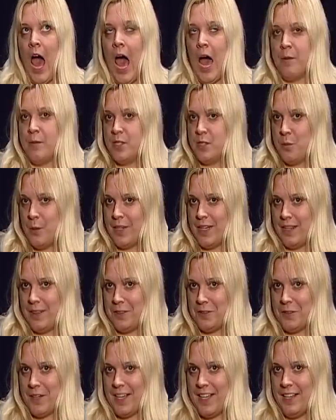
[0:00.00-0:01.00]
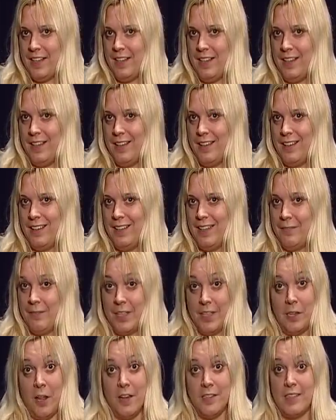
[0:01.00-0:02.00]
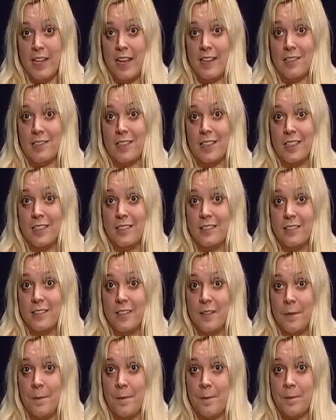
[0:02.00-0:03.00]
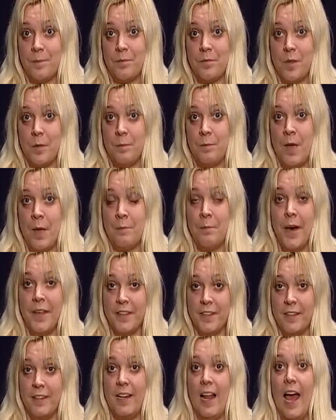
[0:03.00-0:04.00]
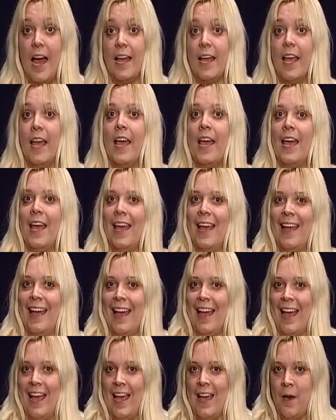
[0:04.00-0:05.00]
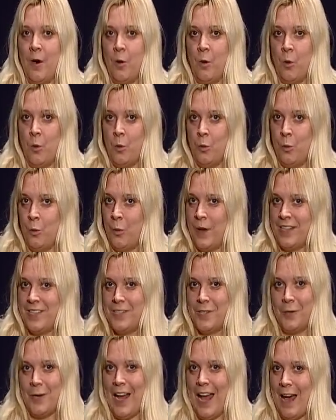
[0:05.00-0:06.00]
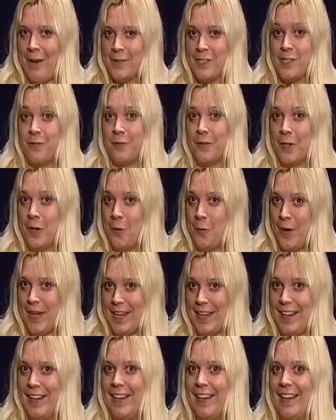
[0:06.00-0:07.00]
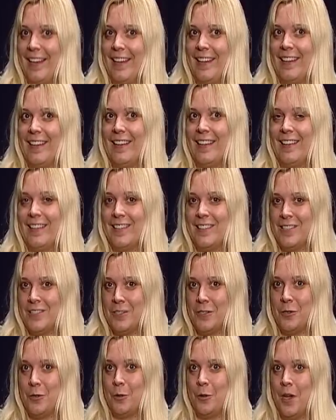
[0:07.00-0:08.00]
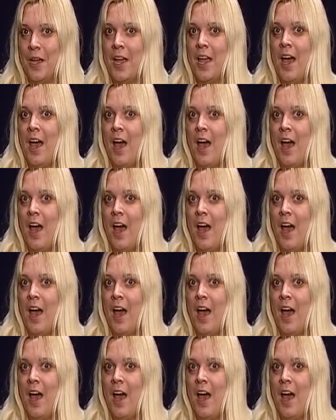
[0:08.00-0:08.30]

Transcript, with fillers: I was 23, living in Los Angeles. My mother and I went to her house for a week to